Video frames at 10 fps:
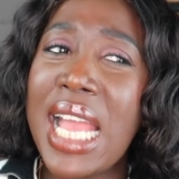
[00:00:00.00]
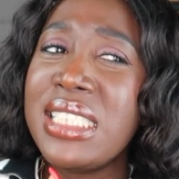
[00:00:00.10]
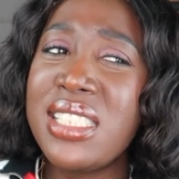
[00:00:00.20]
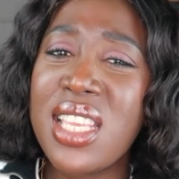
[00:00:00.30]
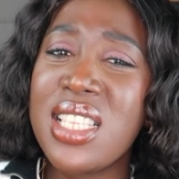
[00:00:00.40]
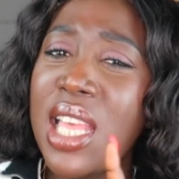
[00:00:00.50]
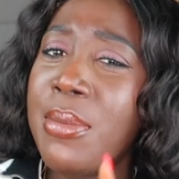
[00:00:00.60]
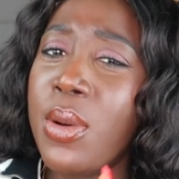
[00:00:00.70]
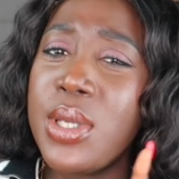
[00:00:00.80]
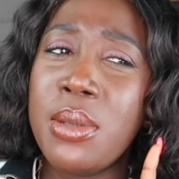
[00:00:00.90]
isis i
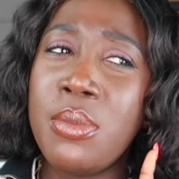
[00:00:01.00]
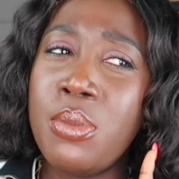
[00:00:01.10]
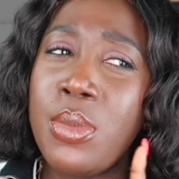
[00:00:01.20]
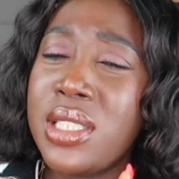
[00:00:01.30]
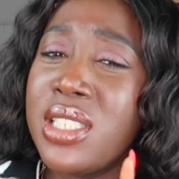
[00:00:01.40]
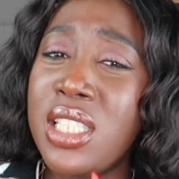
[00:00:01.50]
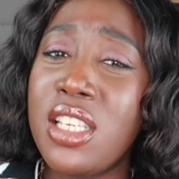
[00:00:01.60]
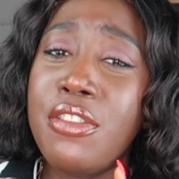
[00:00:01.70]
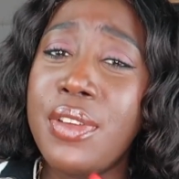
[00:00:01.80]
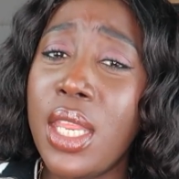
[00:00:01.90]
married a
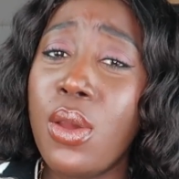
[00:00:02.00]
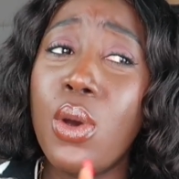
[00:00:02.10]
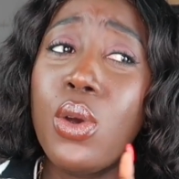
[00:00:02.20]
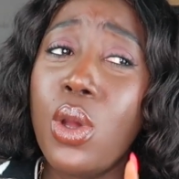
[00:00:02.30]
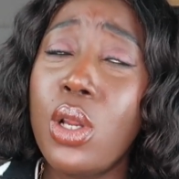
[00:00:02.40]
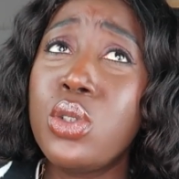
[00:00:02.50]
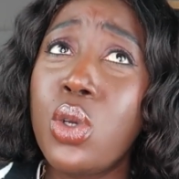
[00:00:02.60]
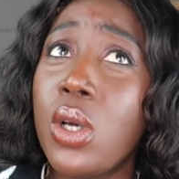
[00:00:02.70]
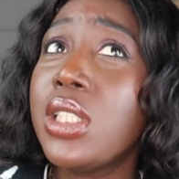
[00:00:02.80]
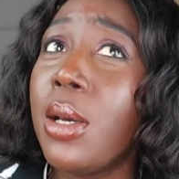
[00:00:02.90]
monster video a girl
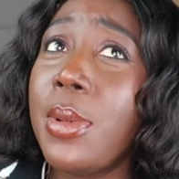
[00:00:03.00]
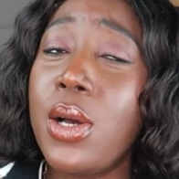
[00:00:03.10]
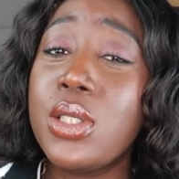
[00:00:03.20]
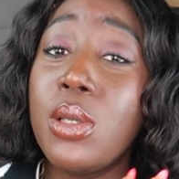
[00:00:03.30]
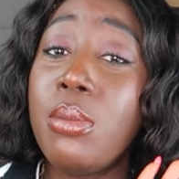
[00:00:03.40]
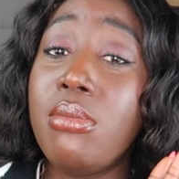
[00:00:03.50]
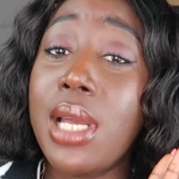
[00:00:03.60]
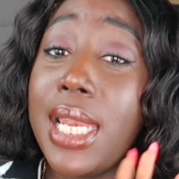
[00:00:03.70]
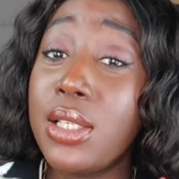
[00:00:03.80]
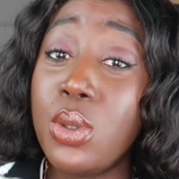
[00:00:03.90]
talked about some
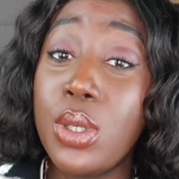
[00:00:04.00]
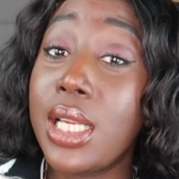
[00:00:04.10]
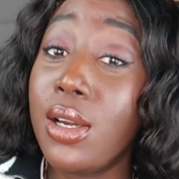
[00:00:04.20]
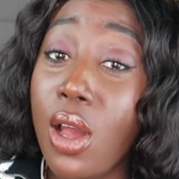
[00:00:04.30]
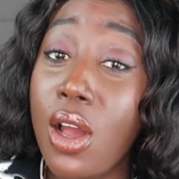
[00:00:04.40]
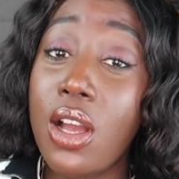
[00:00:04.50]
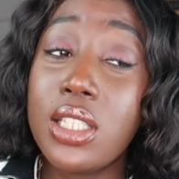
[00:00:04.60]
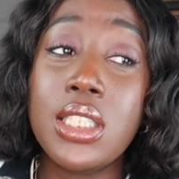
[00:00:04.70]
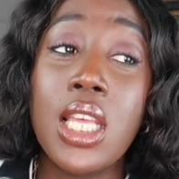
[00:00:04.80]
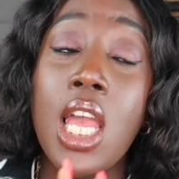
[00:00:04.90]
electronic logs